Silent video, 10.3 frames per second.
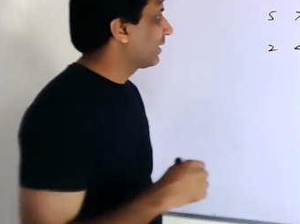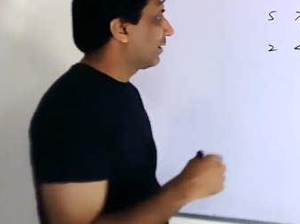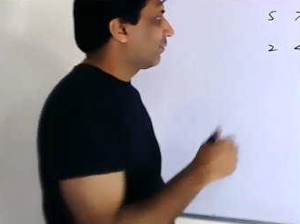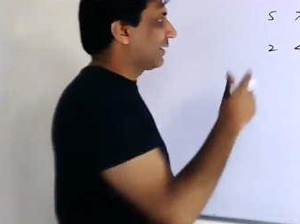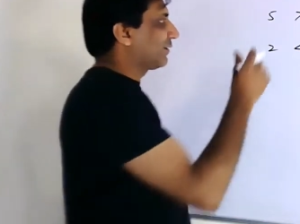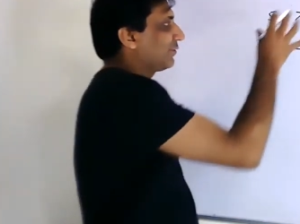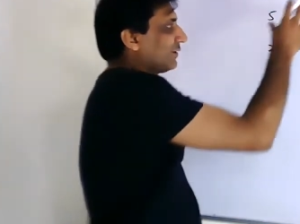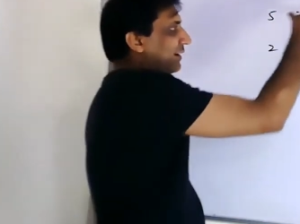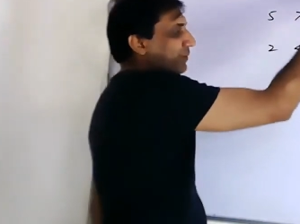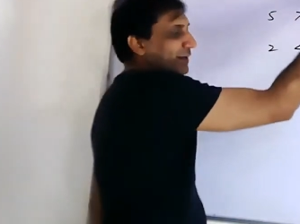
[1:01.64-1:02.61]
When you
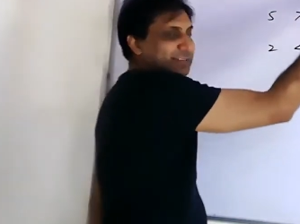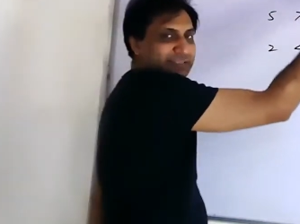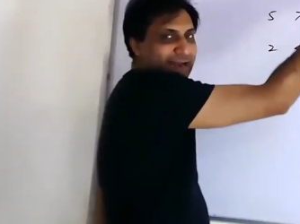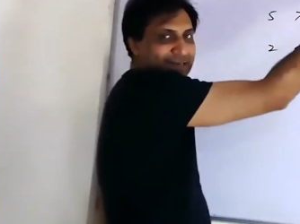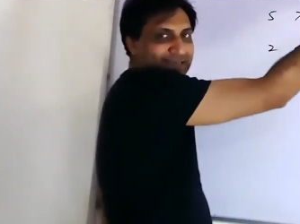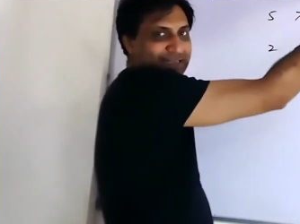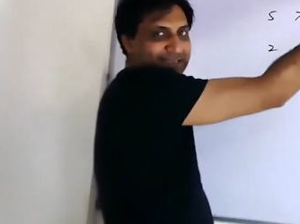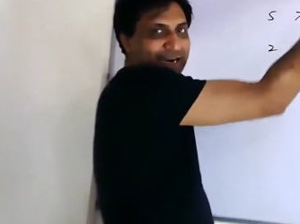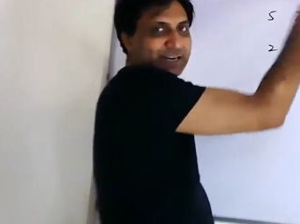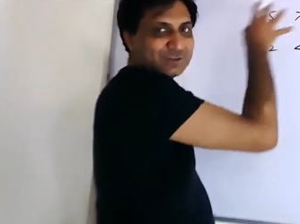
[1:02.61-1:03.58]
replace that this
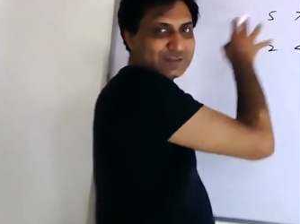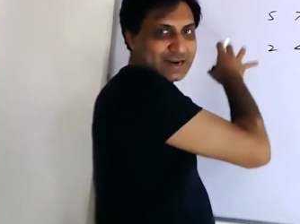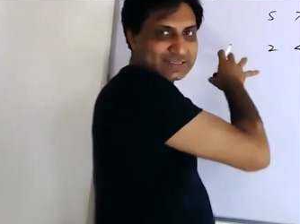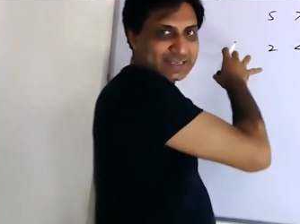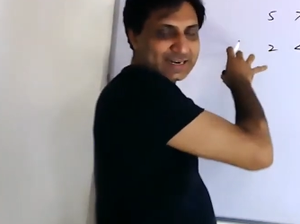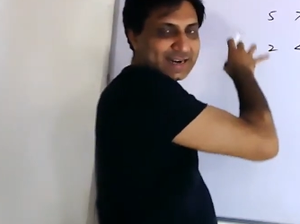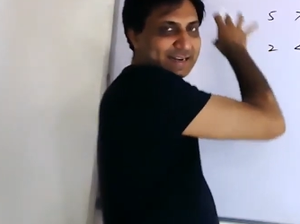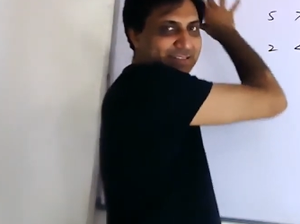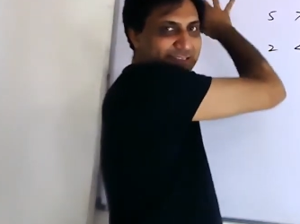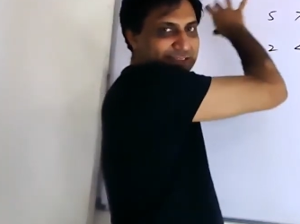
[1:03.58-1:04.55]
side to that side
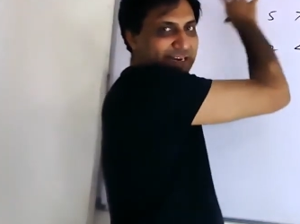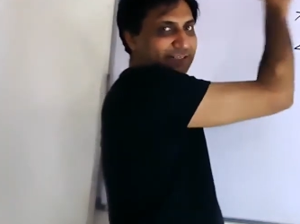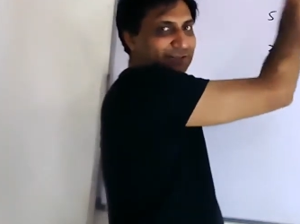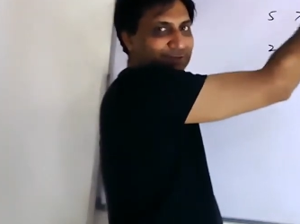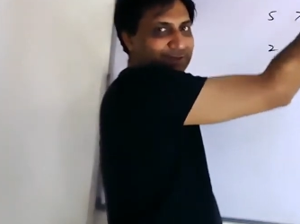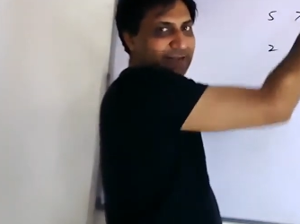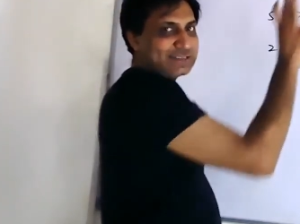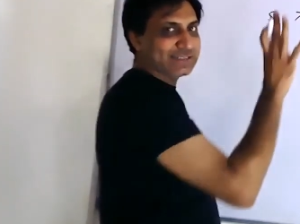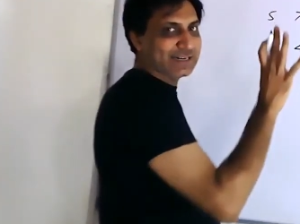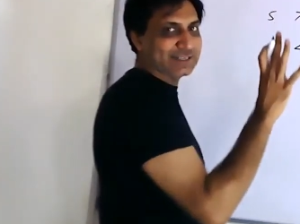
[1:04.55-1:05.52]
and this side to
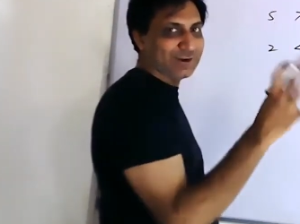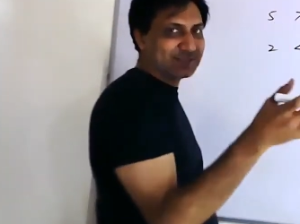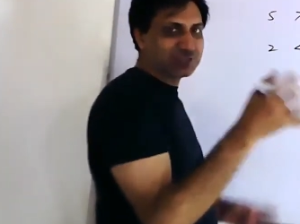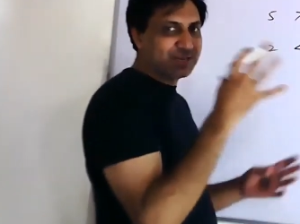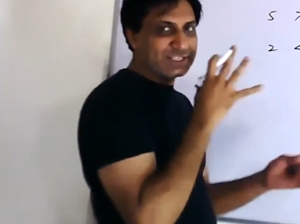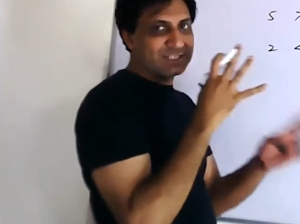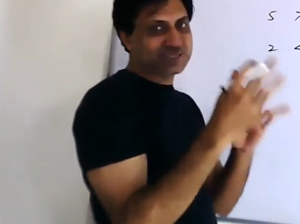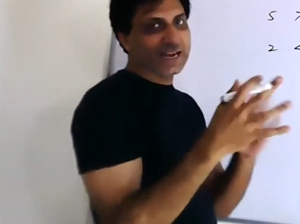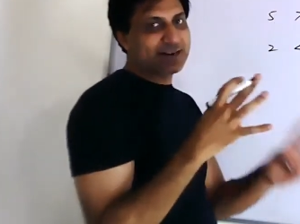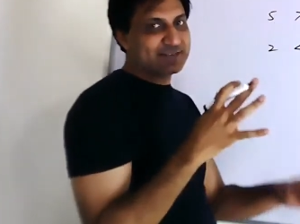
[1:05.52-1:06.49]
that side, you exchange the
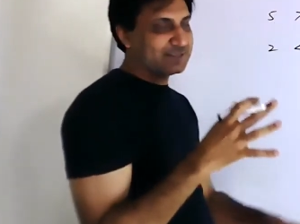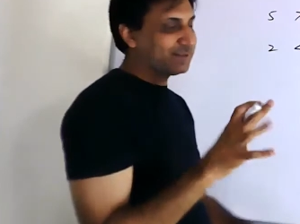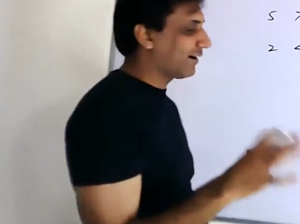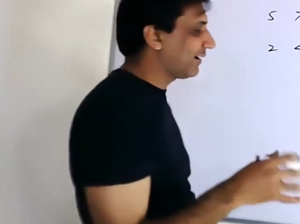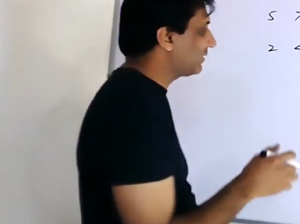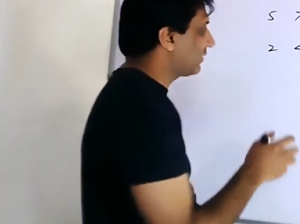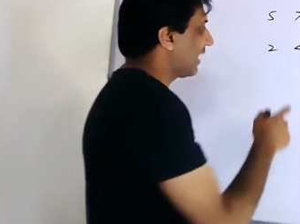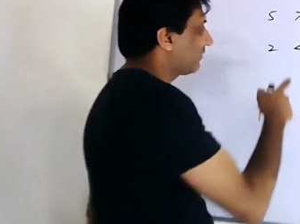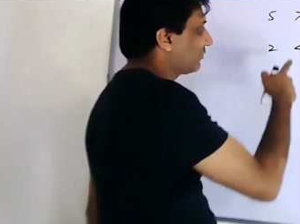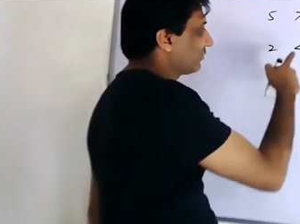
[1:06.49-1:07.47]
sides. All right, we
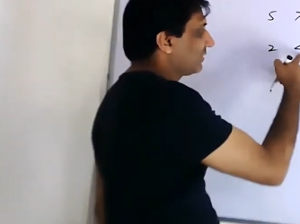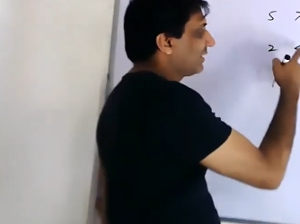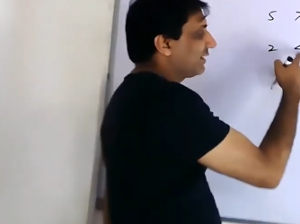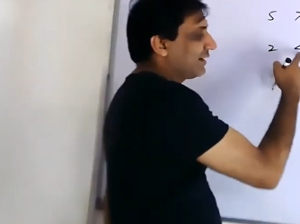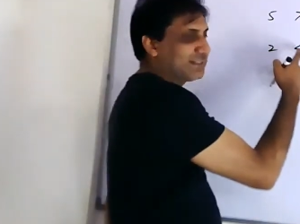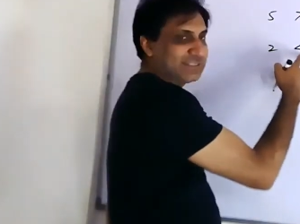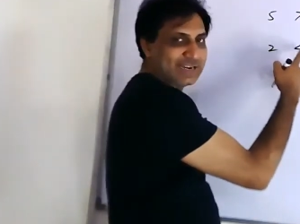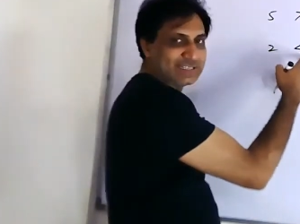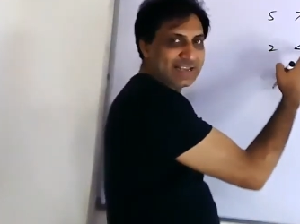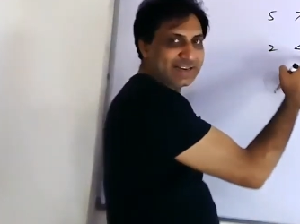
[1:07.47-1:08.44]
have to
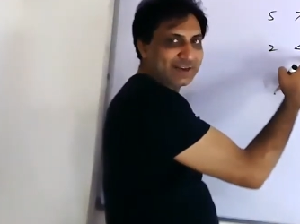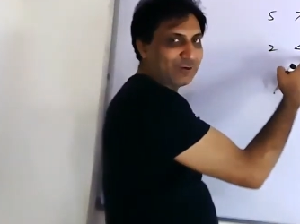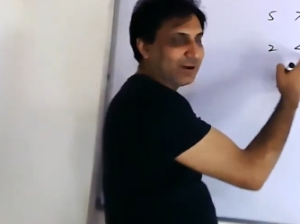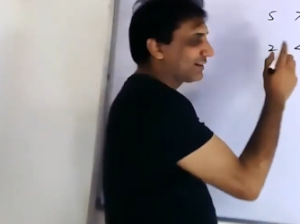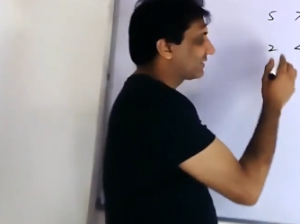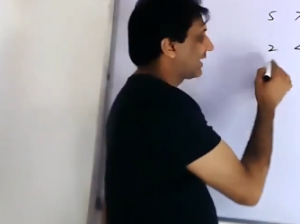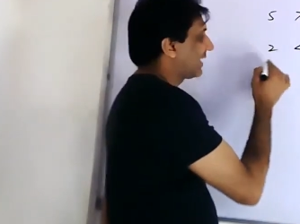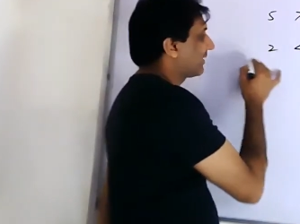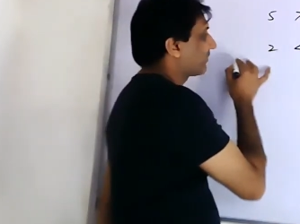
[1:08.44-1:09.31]
change the inequality sign.